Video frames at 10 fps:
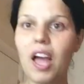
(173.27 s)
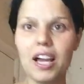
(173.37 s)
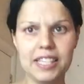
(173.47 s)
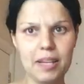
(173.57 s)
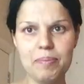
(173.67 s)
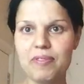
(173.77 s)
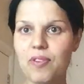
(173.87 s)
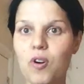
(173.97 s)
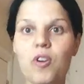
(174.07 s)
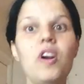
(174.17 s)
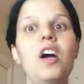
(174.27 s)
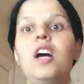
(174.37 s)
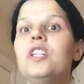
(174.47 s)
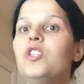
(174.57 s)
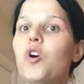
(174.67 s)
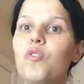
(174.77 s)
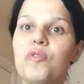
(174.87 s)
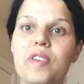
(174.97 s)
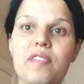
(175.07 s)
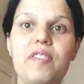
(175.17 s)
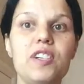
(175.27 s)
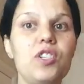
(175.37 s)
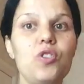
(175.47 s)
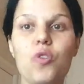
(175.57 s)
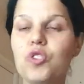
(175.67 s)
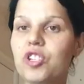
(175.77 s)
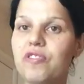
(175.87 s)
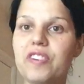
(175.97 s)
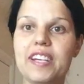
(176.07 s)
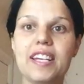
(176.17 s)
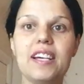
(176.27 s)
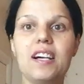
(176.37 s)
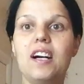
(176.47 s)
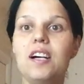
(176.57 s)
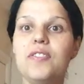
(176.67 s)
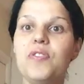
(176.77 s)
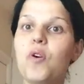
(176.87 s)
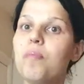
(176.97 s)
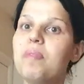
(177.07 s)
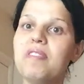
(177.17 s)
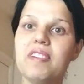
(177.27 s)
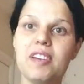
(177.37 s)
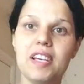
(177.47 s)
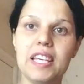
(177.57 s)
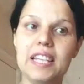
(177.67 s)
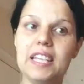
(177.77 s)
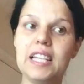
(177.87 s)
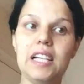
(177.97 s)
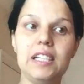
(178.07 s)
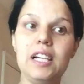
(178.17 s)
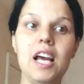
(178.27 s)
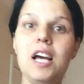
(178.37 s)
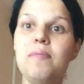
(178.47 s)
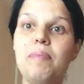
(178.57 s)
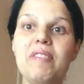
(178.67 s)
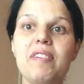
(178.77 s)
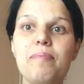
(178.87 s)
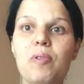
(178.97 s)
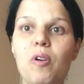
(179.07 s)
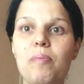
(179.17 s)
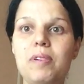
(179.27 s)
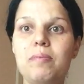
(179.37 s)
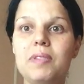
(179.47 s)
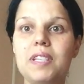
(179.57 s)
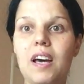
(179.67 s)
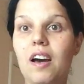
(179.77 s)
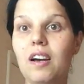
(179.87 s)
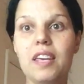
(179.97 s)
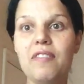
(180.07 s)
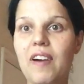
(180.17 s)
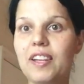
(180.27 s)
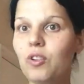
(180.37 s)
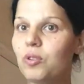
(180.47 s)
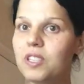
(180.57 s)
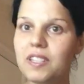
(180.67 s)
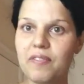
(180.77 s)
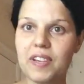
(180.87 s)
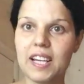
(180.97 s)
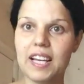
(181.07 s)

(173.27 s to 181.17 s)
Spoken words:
I said before, no fevers, no shivering, no breathing problems. If I notice something